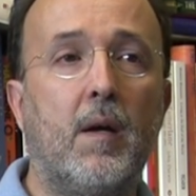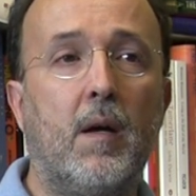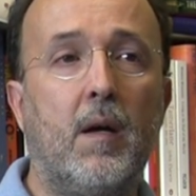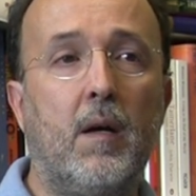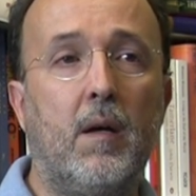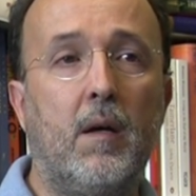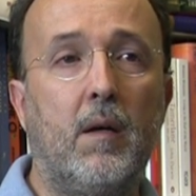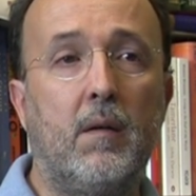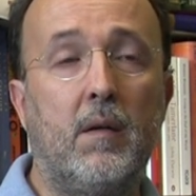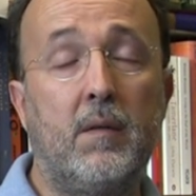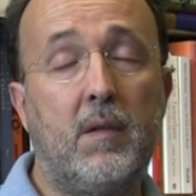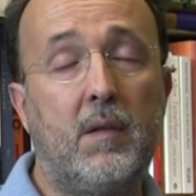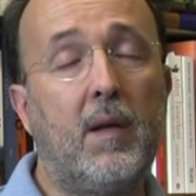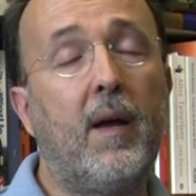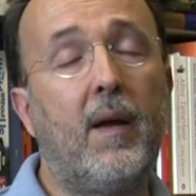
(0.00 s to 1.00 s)
uh,
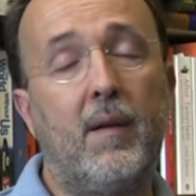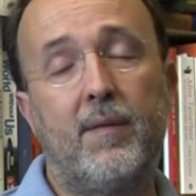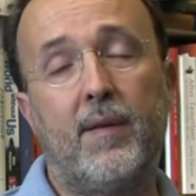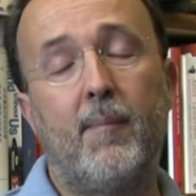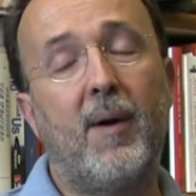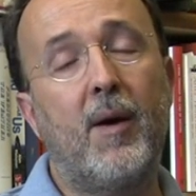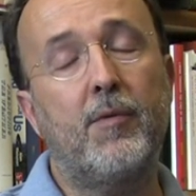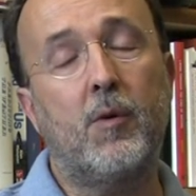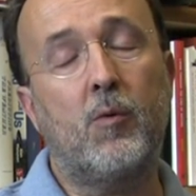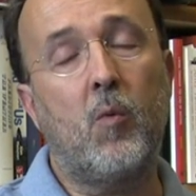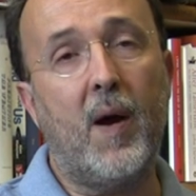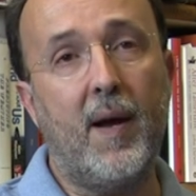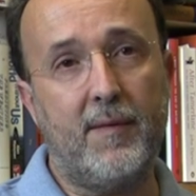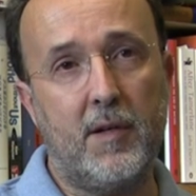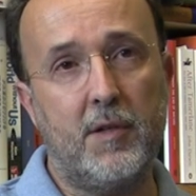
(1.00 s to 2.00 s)
details about the
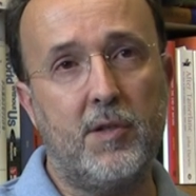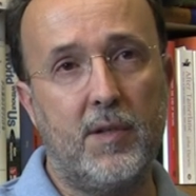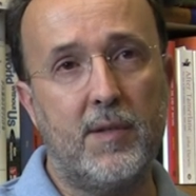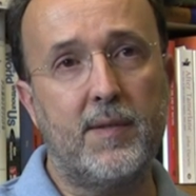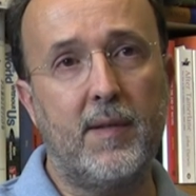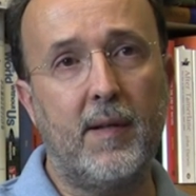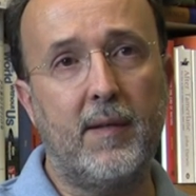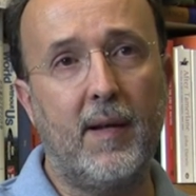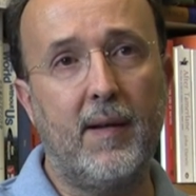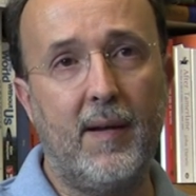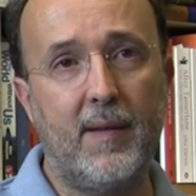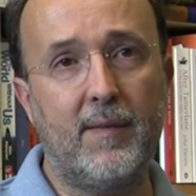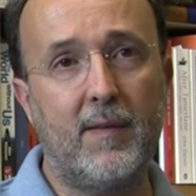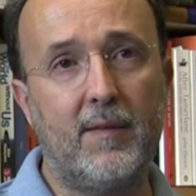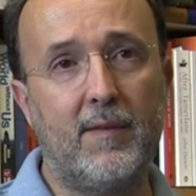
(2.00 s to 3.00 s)
quadratures that are
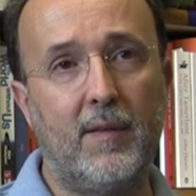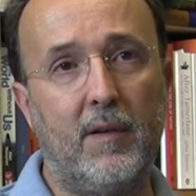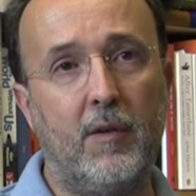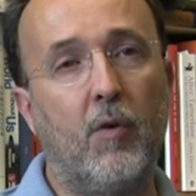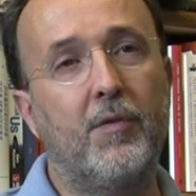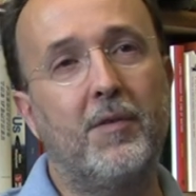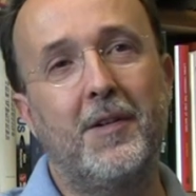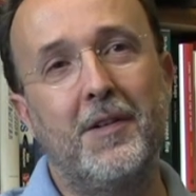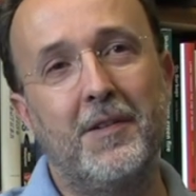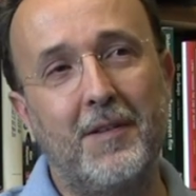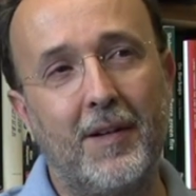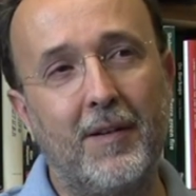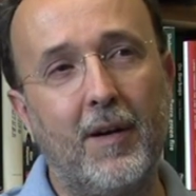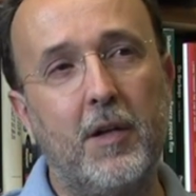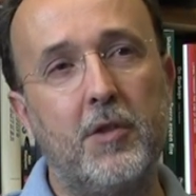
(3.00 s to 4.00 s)
necessary or the
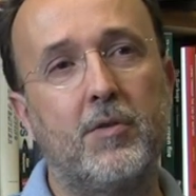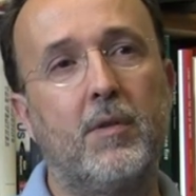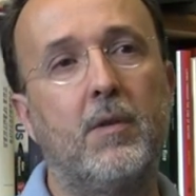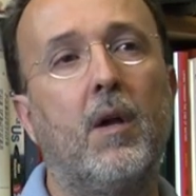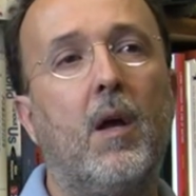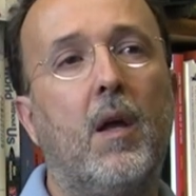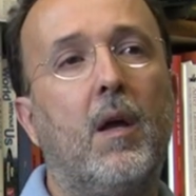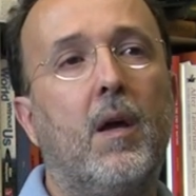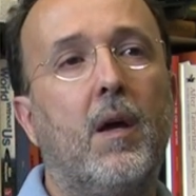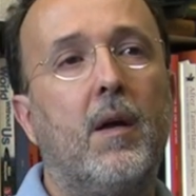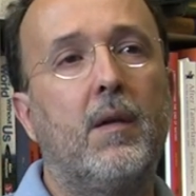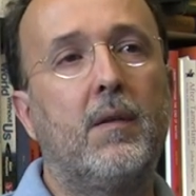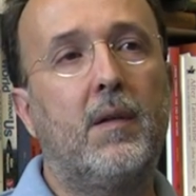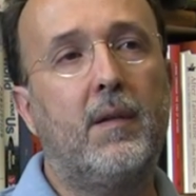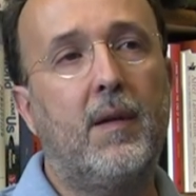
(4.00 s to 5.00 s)
integration
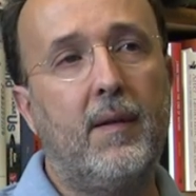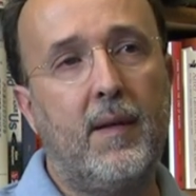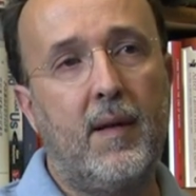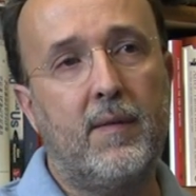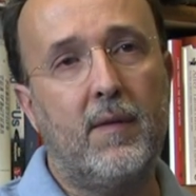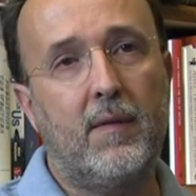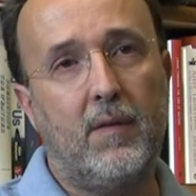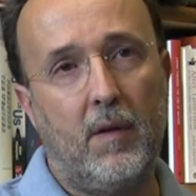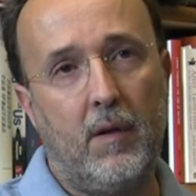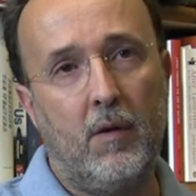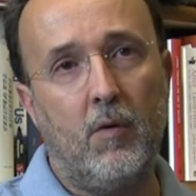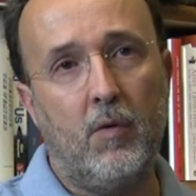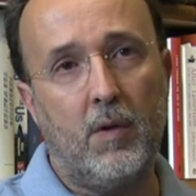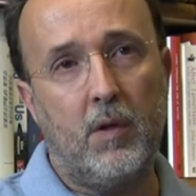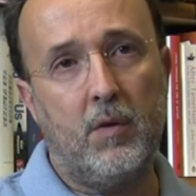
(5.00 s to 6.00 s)
that are necessary in
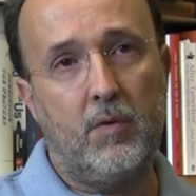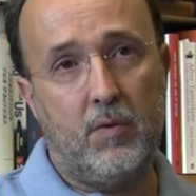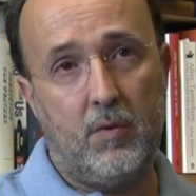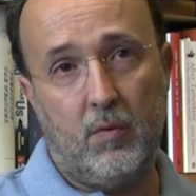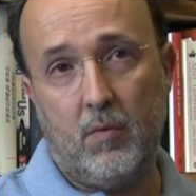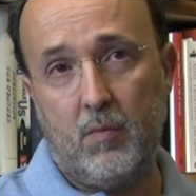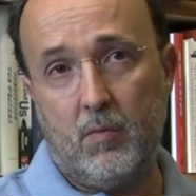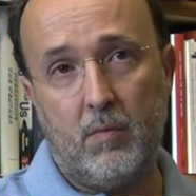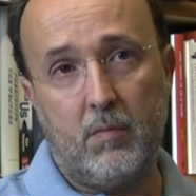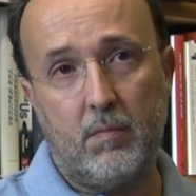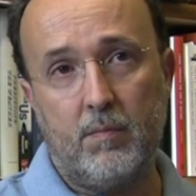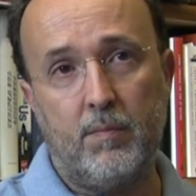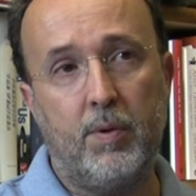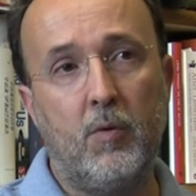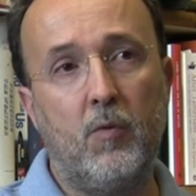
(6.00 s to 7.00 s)
order to
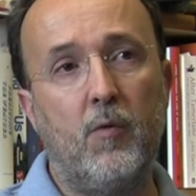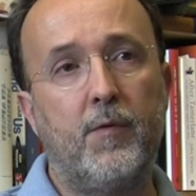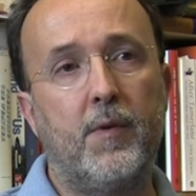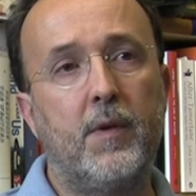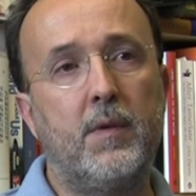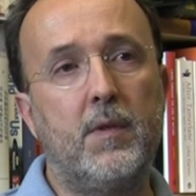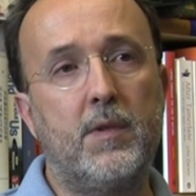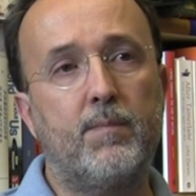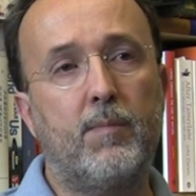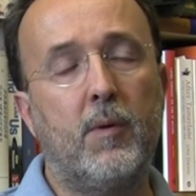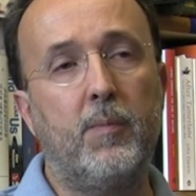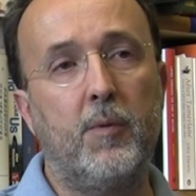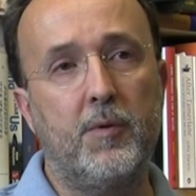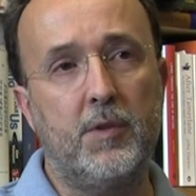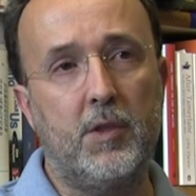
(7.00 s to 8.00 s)
prove these
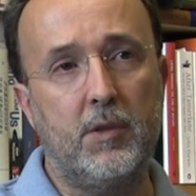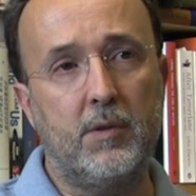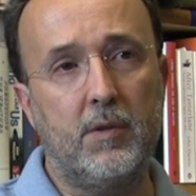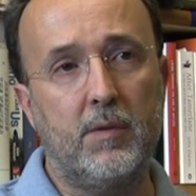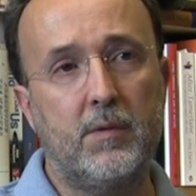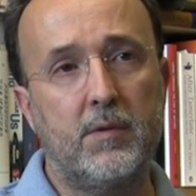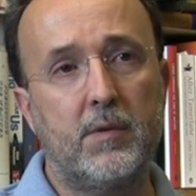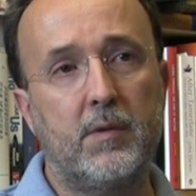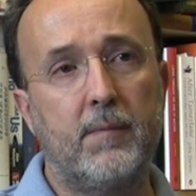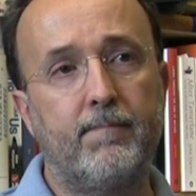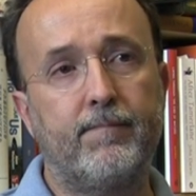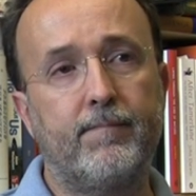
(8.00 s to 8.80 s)
propositions.